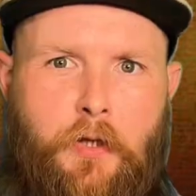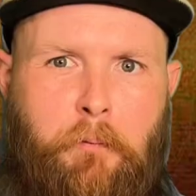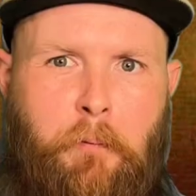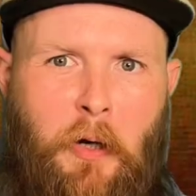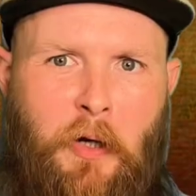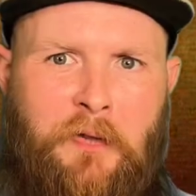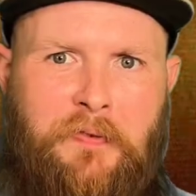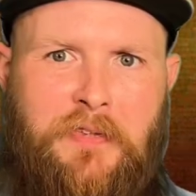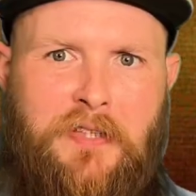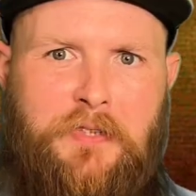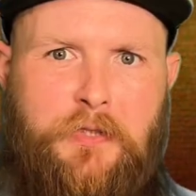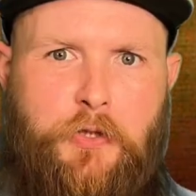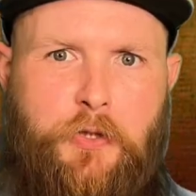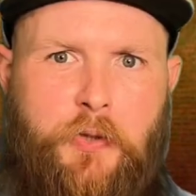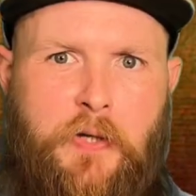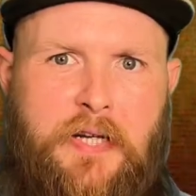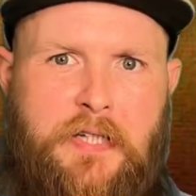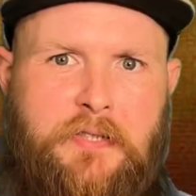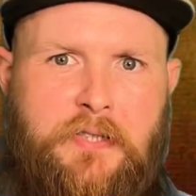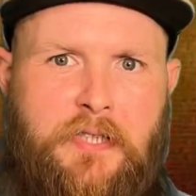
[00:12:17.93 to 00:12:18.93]
part that's
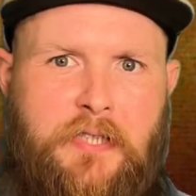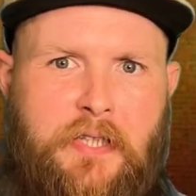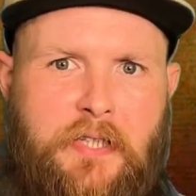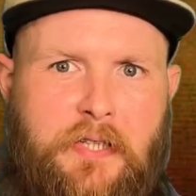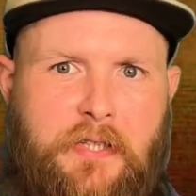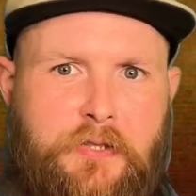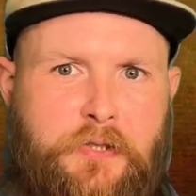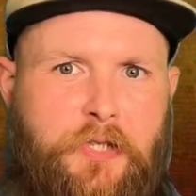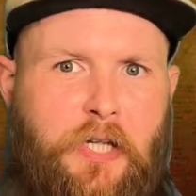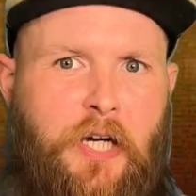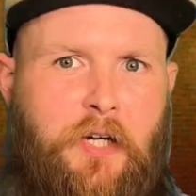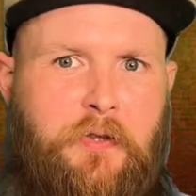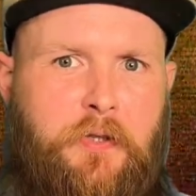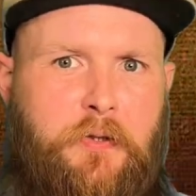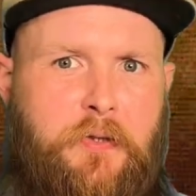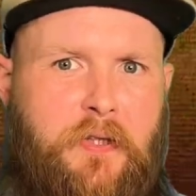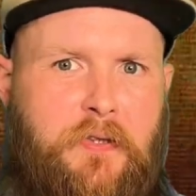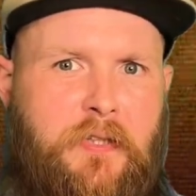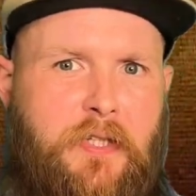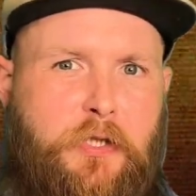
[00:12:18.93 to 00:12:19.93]
crazy is, other
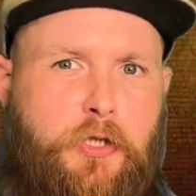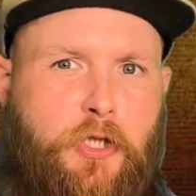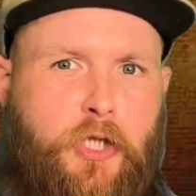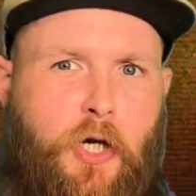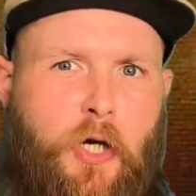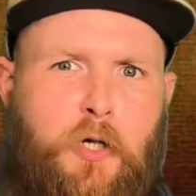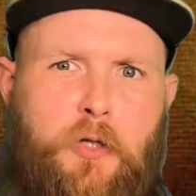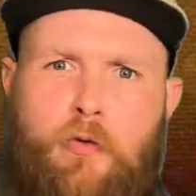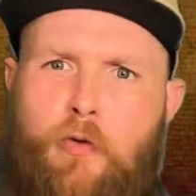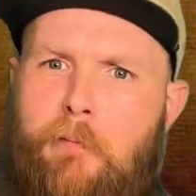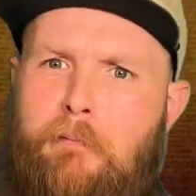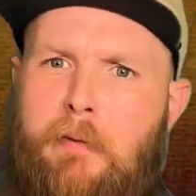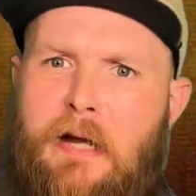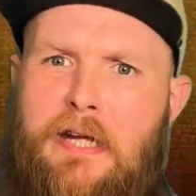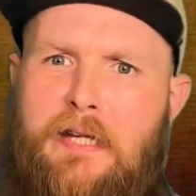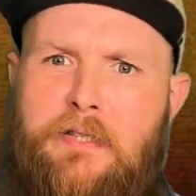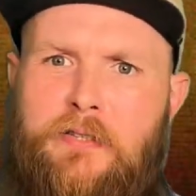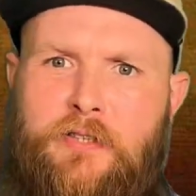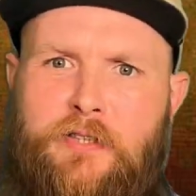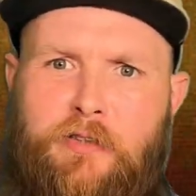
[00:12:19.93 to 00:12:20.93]
than the charred
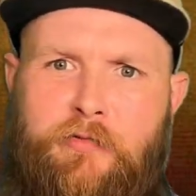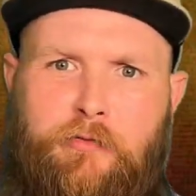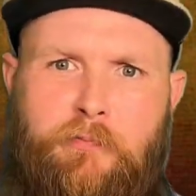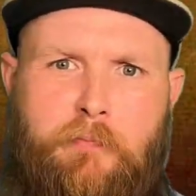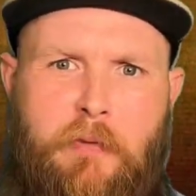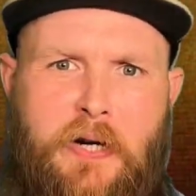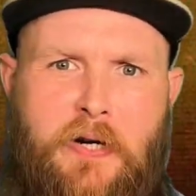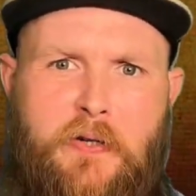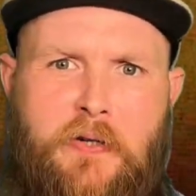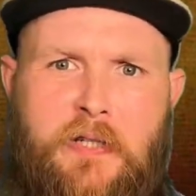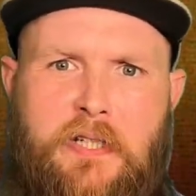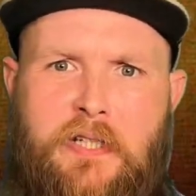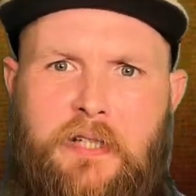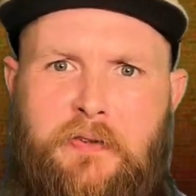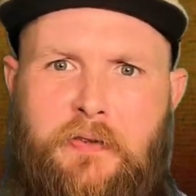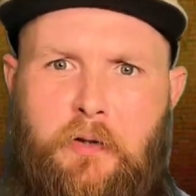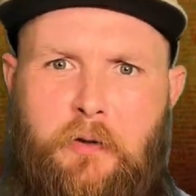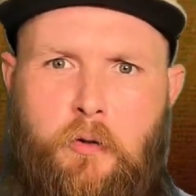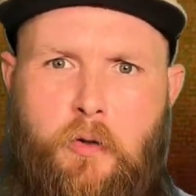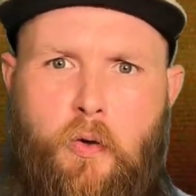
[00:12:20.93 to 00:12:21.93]
remains of Mary in
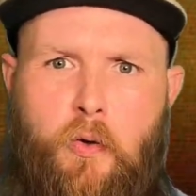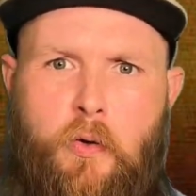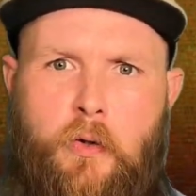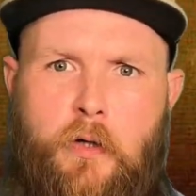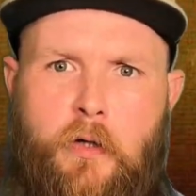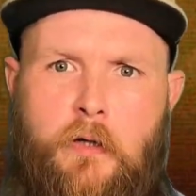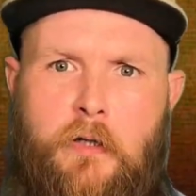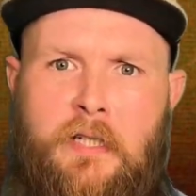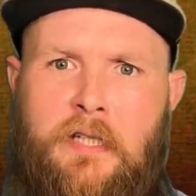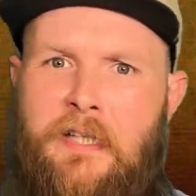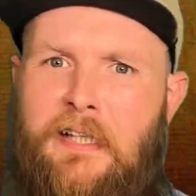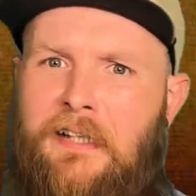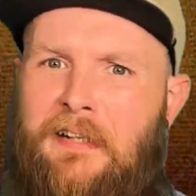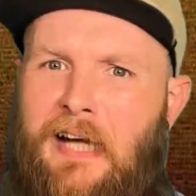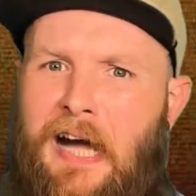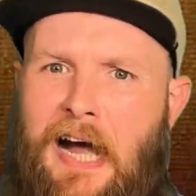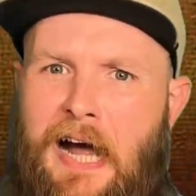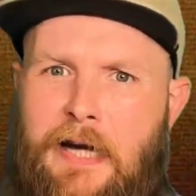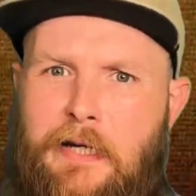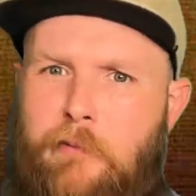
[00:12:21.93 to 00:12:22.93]
the corner and
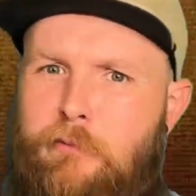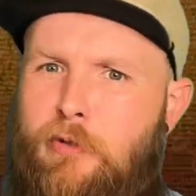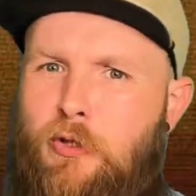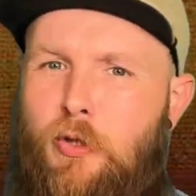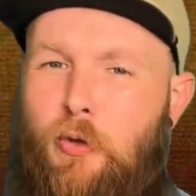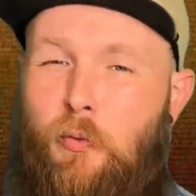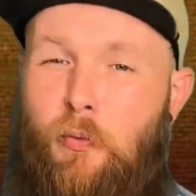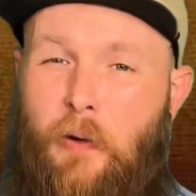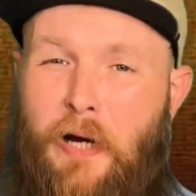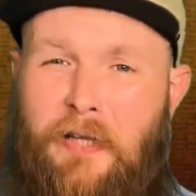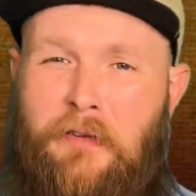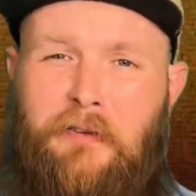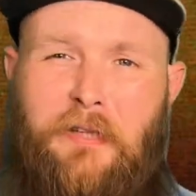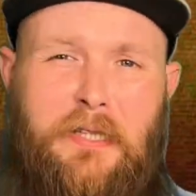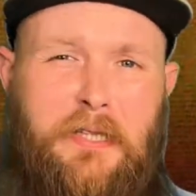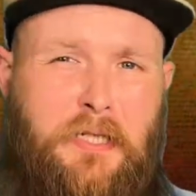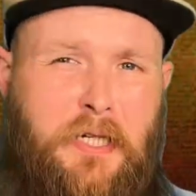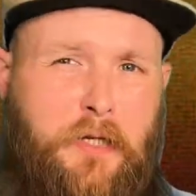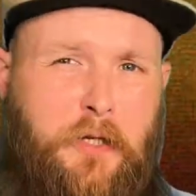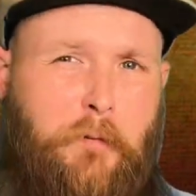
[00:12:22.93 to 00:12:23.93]
the items directly
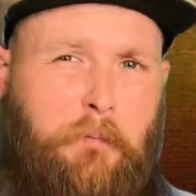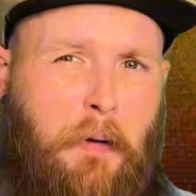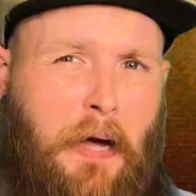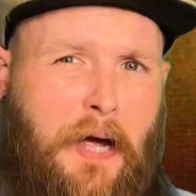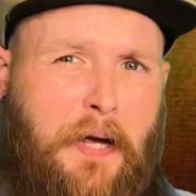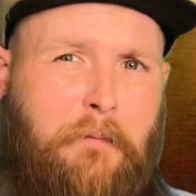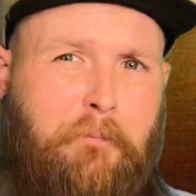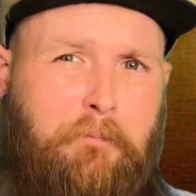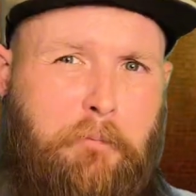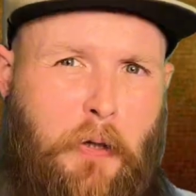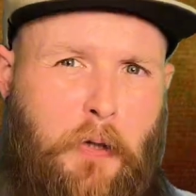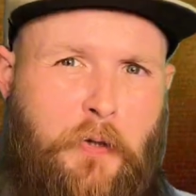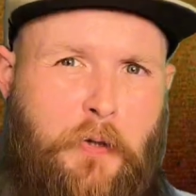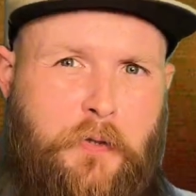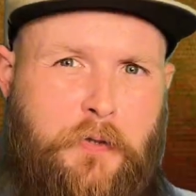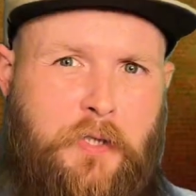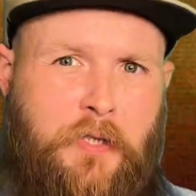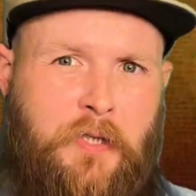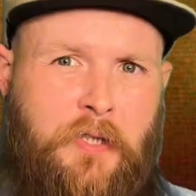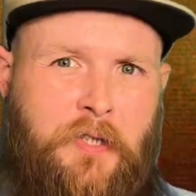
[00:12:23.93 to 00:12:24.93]
nearby
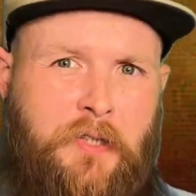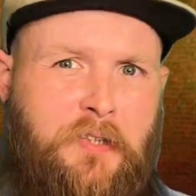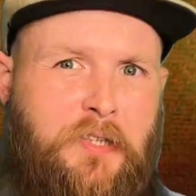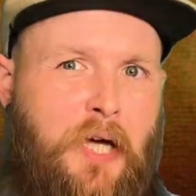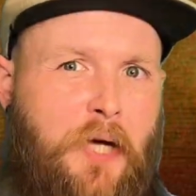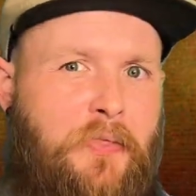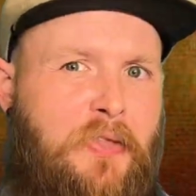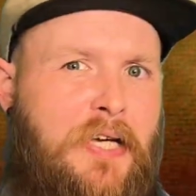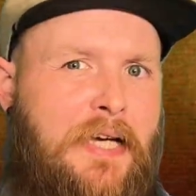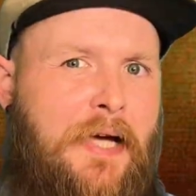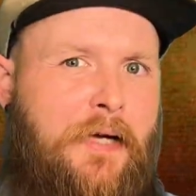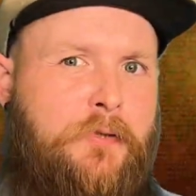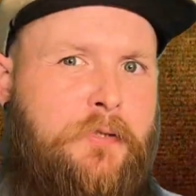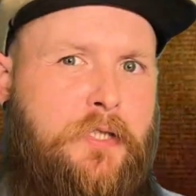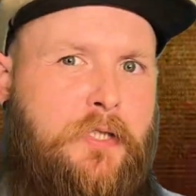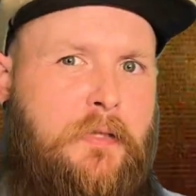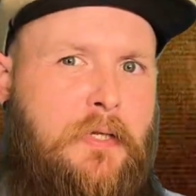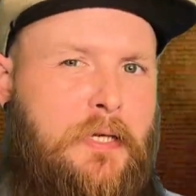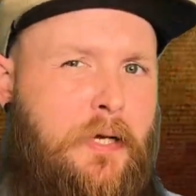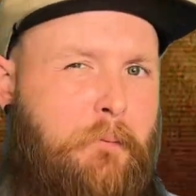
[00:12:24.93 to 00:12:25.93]
burnt, nothing else
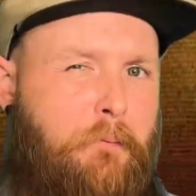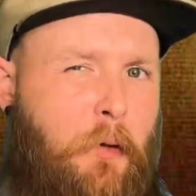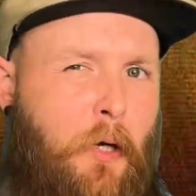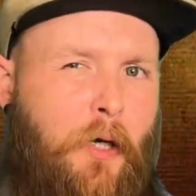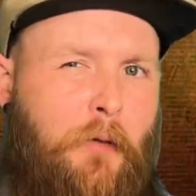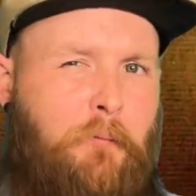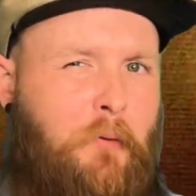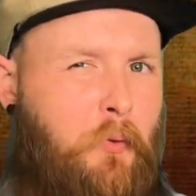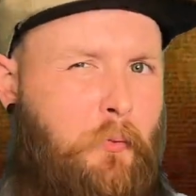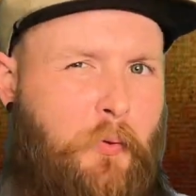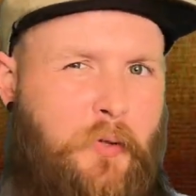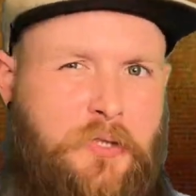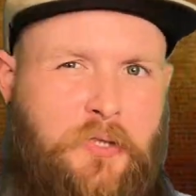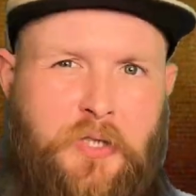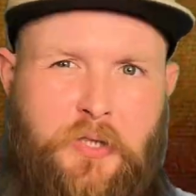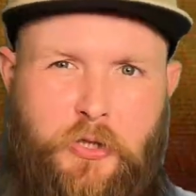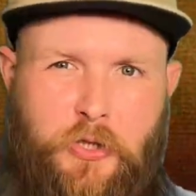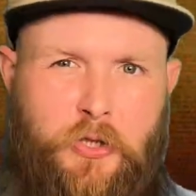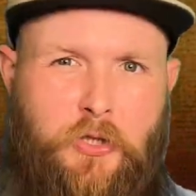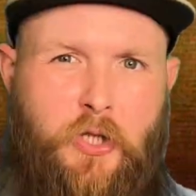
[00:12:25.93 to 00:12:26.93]
in the apartment was
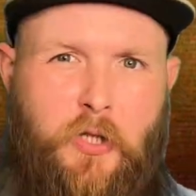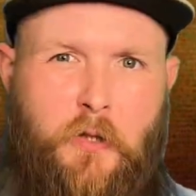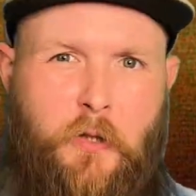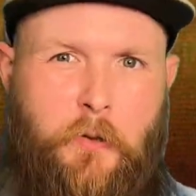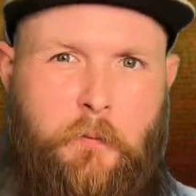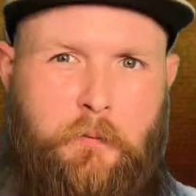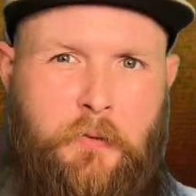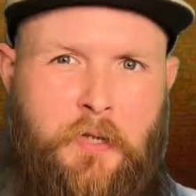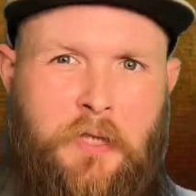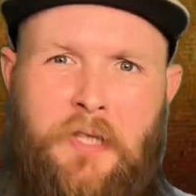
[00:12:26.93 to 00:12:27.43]
disturbed.